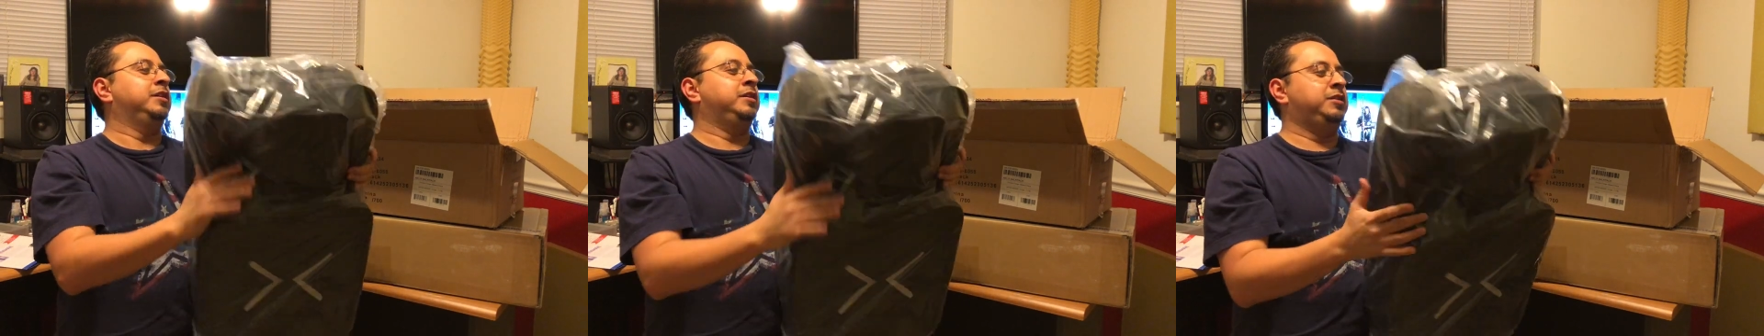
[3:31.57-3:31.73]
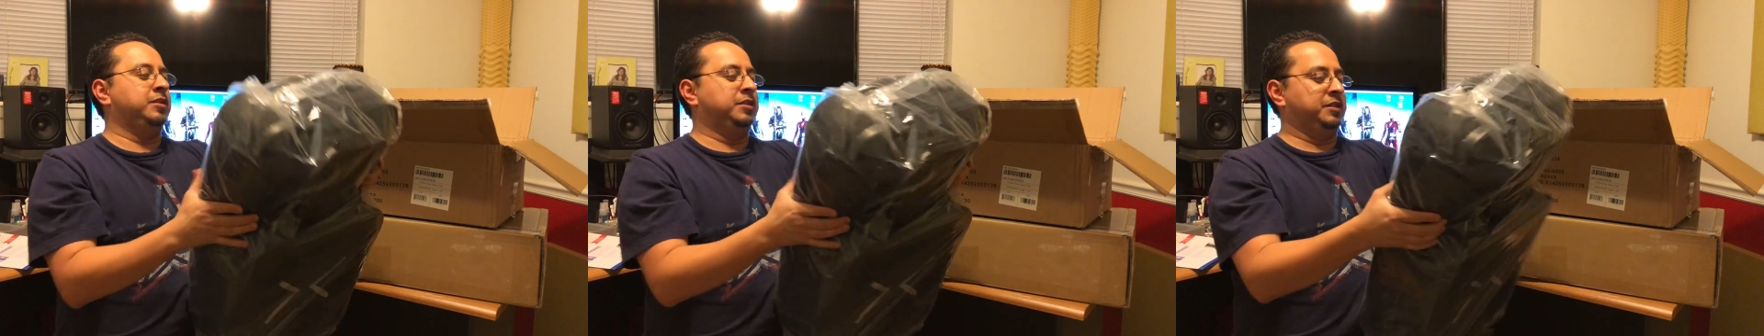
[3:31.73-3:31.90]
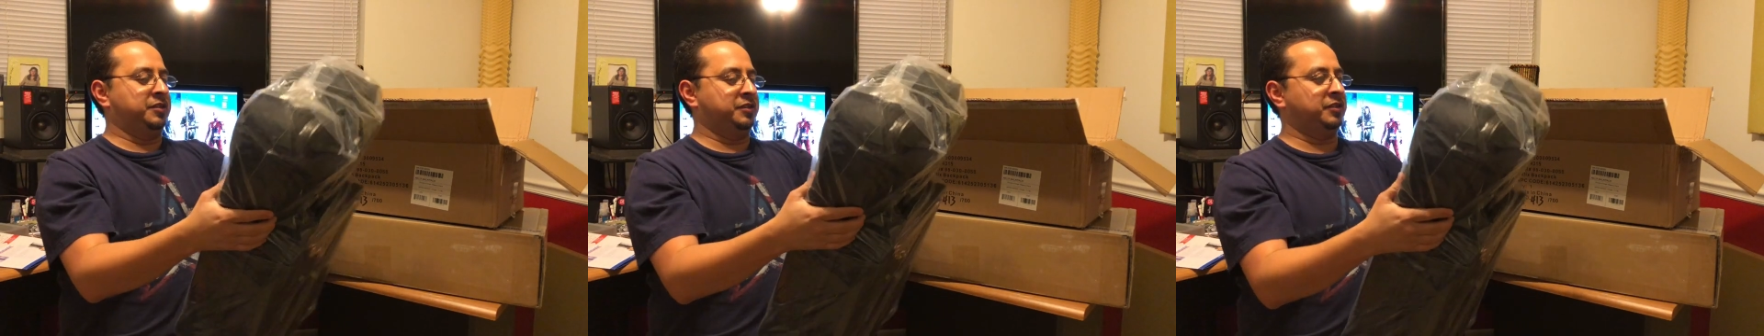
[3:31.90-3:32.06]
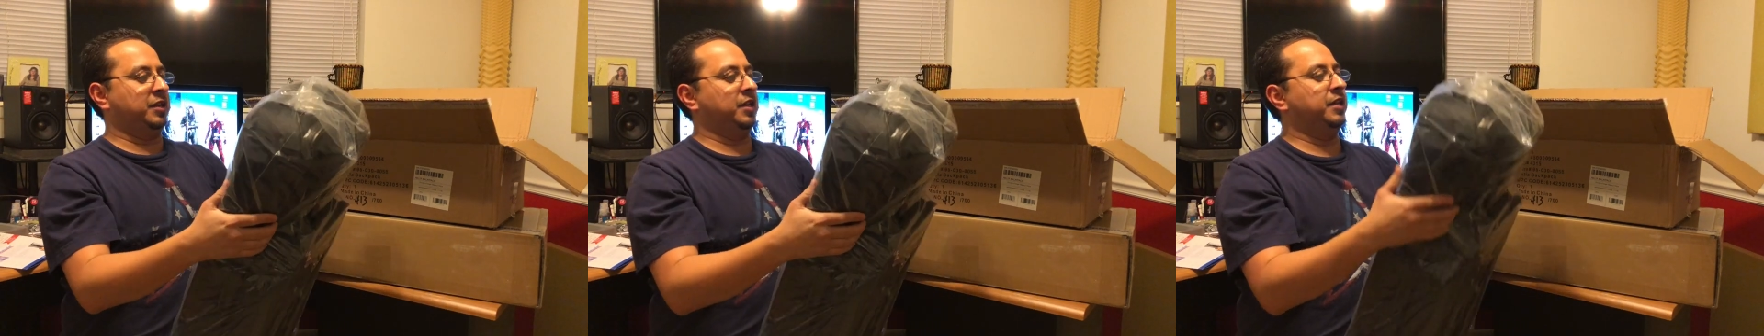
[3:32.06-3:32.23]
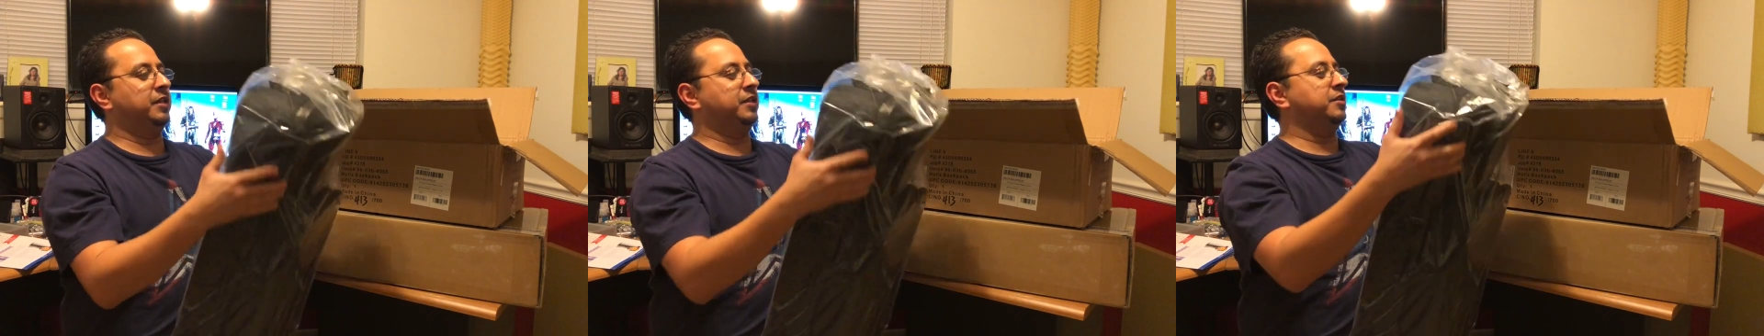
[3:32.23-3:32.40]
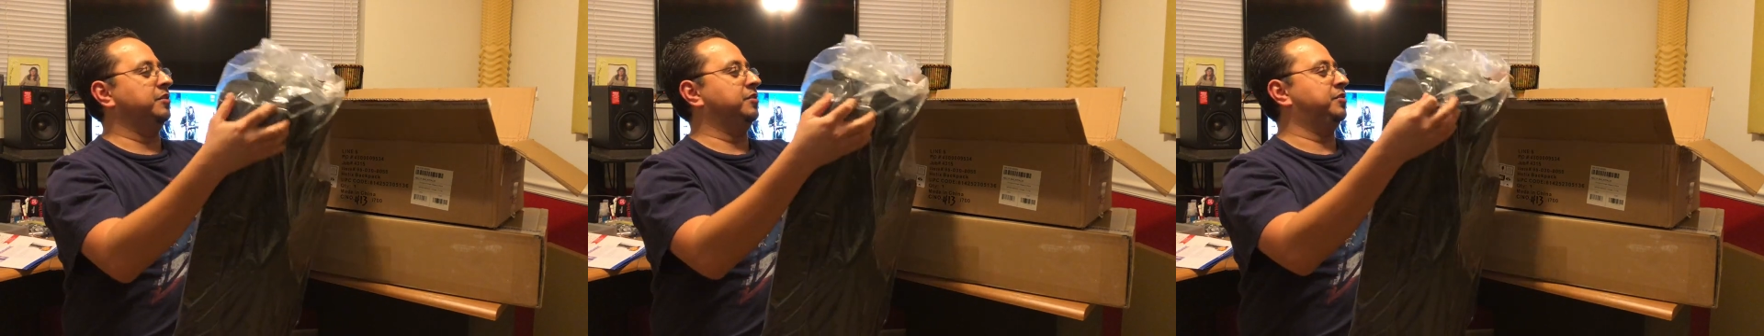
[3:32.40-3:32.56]
Good
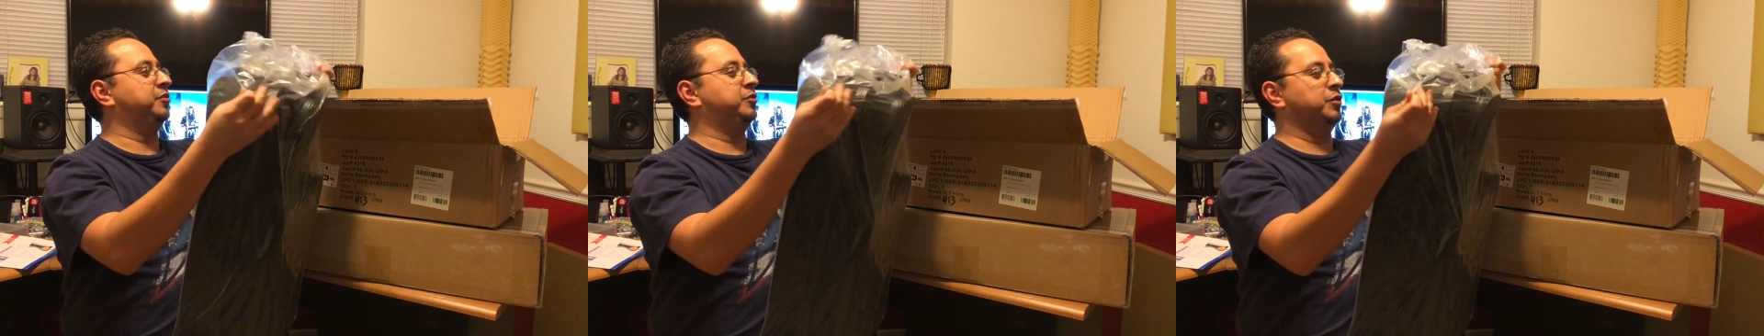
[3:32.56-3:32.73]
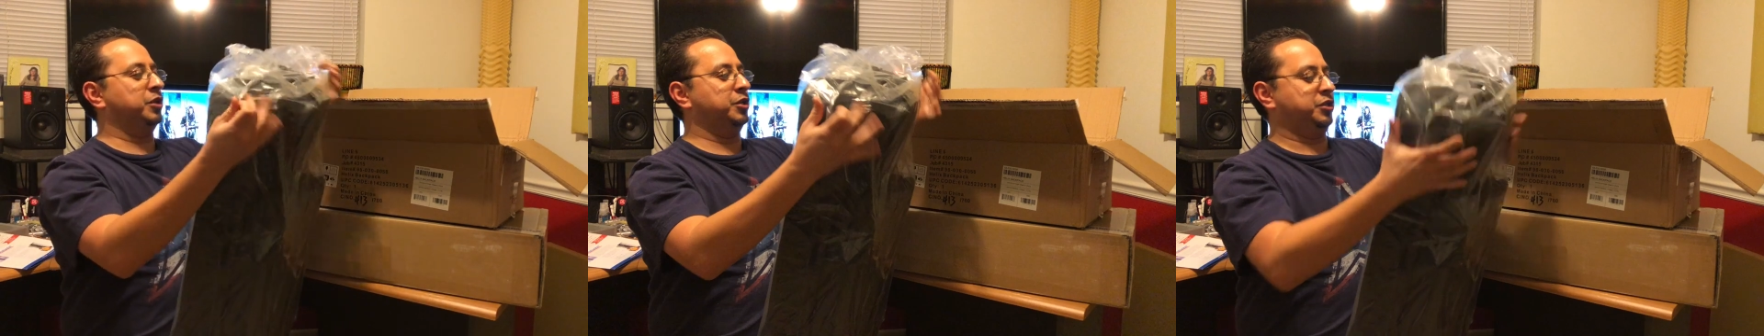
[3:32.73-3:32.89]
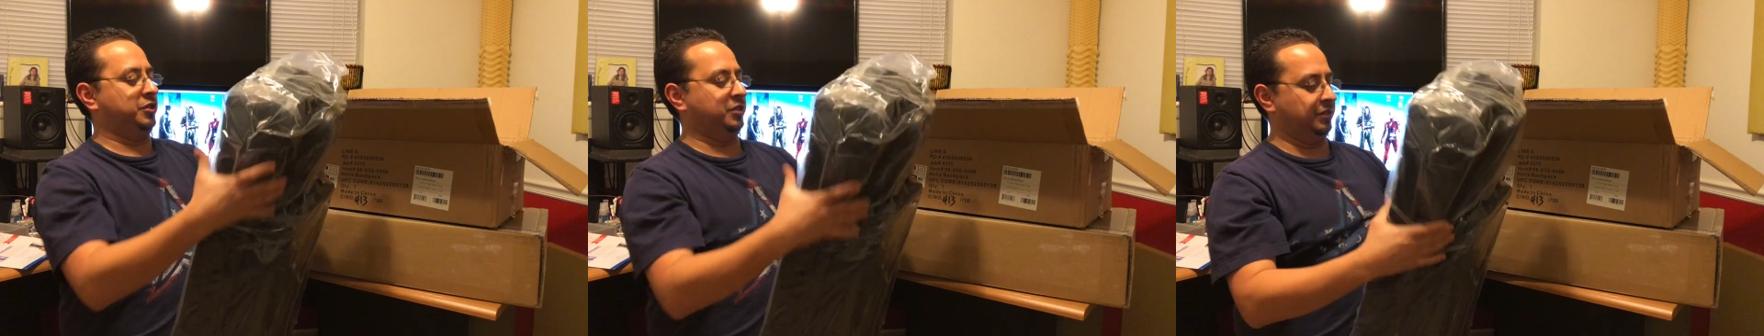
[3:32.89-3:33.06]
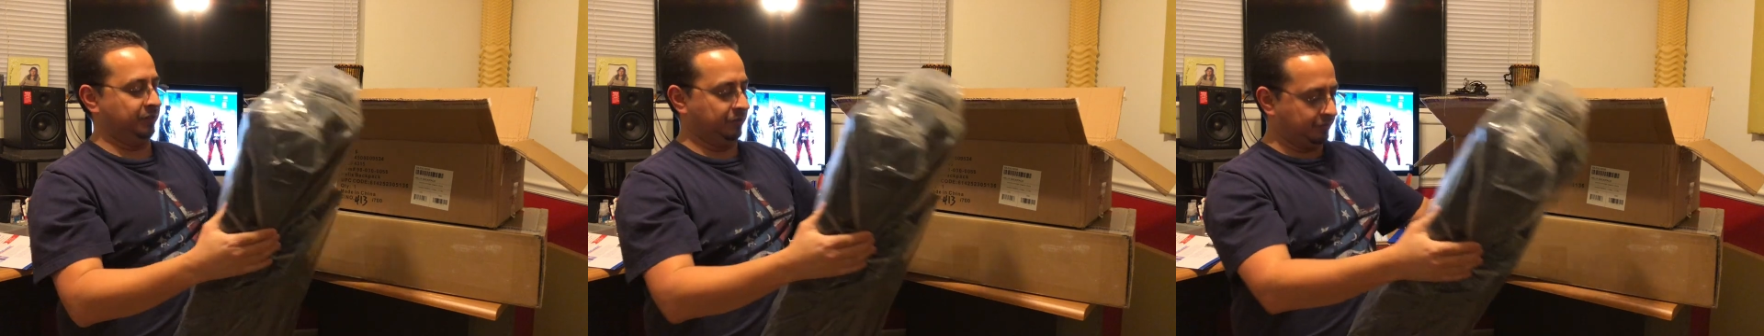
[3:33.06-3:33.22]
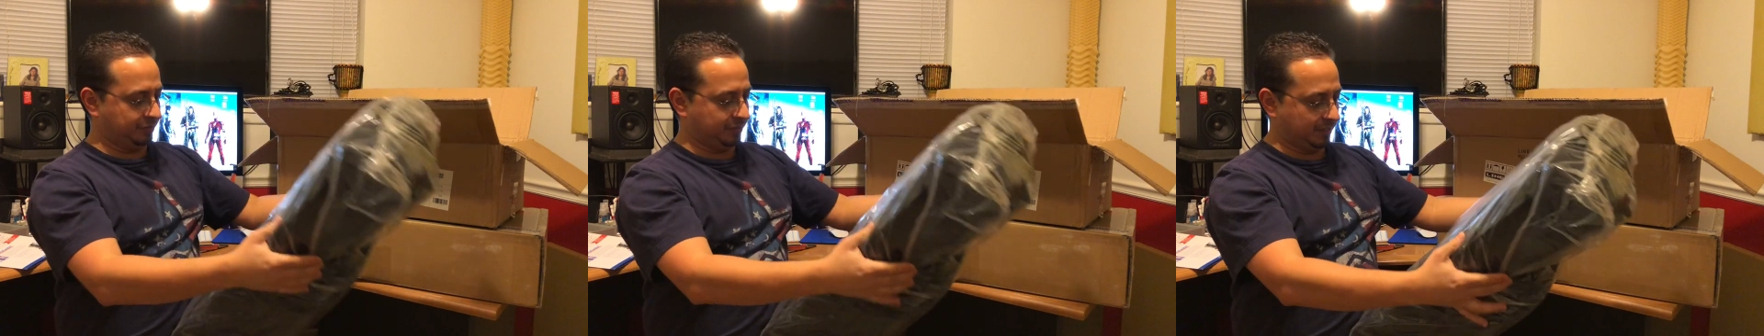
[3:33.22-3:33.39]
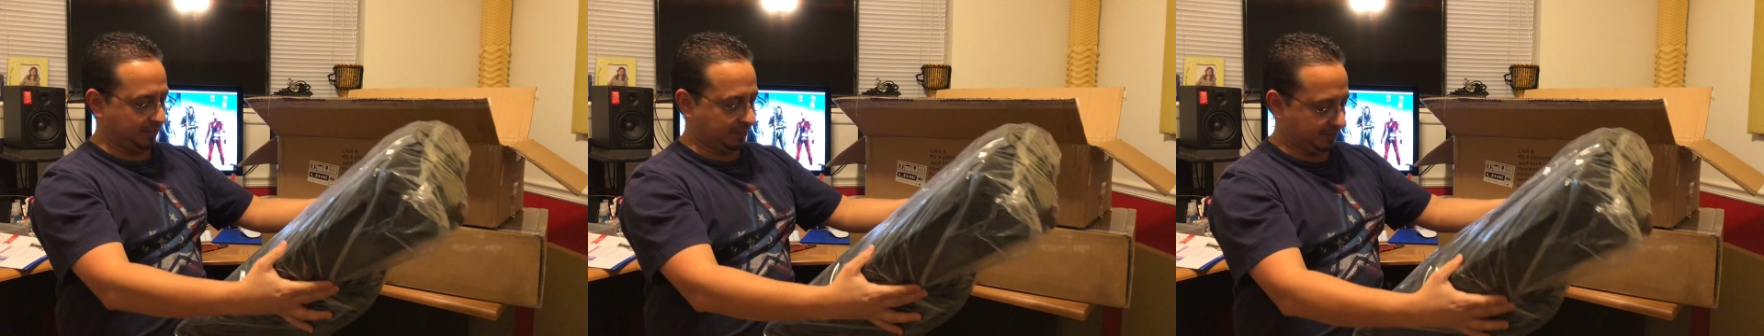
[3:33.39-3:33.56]
solid construction.
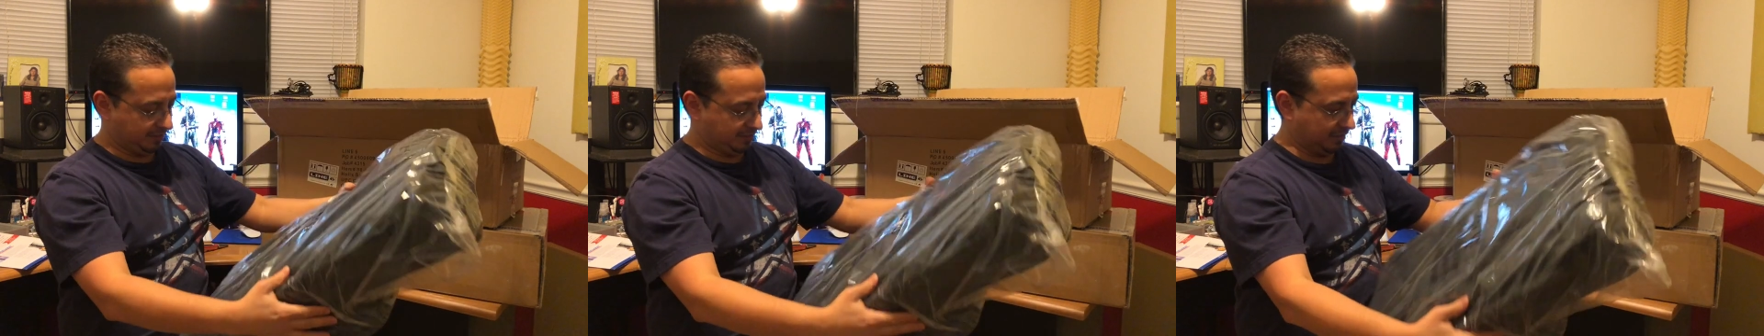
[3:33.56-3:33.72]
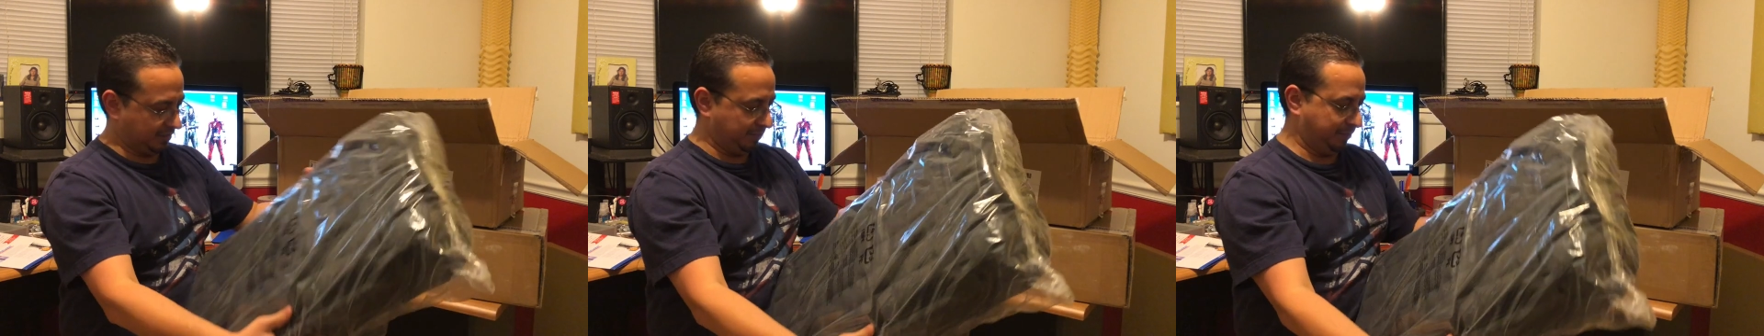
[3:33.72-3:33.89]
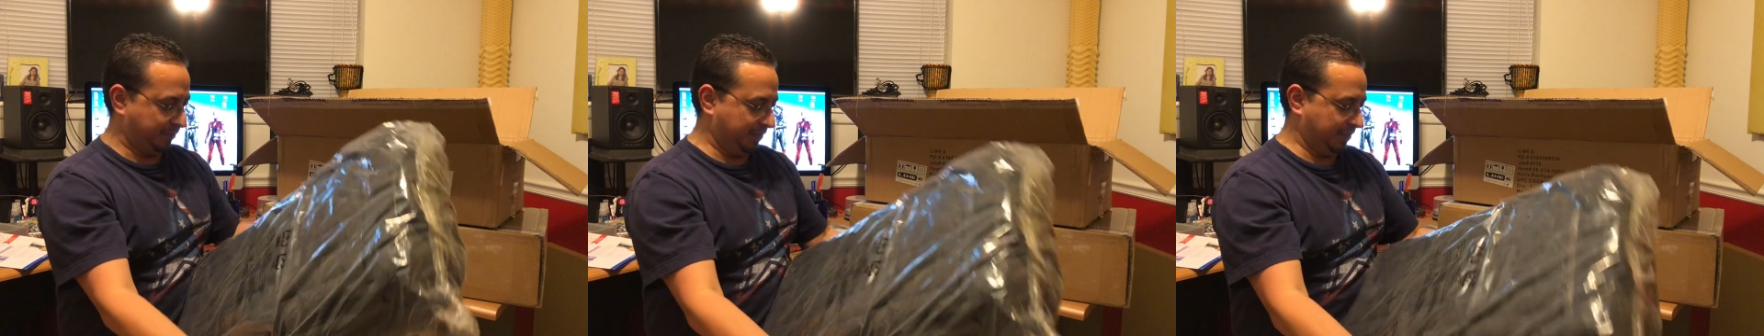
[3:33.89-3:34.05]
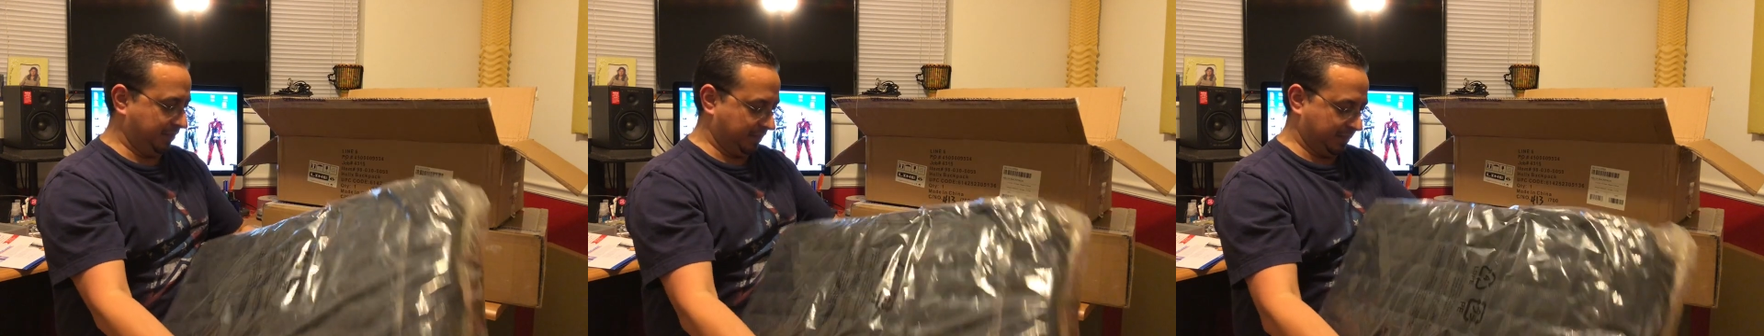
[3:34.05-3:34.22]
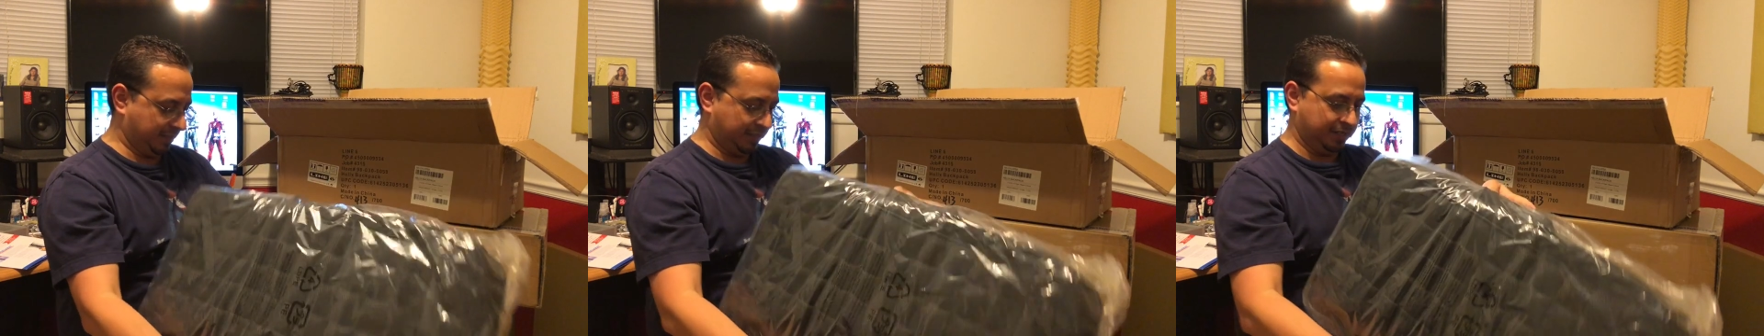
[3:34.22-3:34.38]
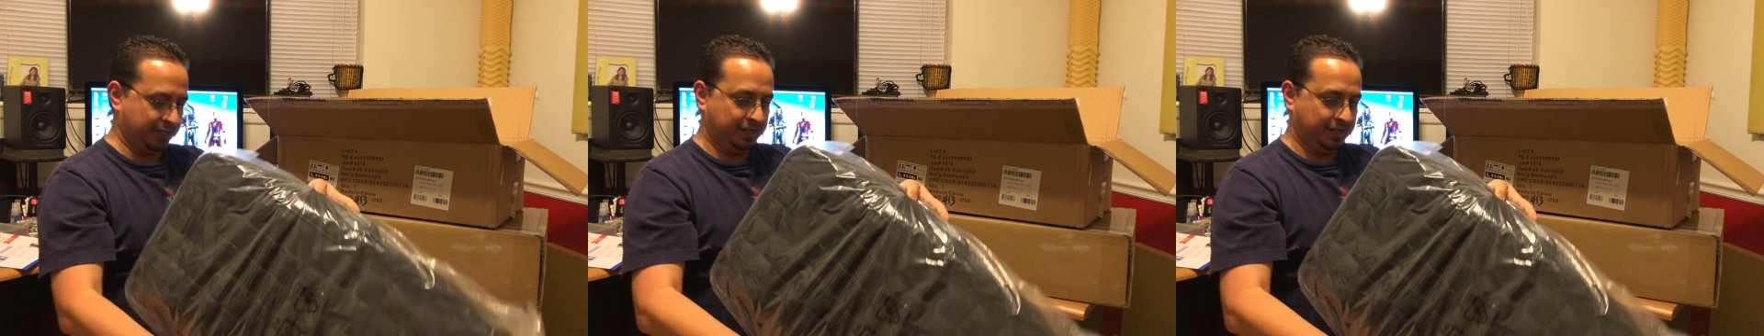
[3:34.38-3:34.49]
Looks like it's gonna be,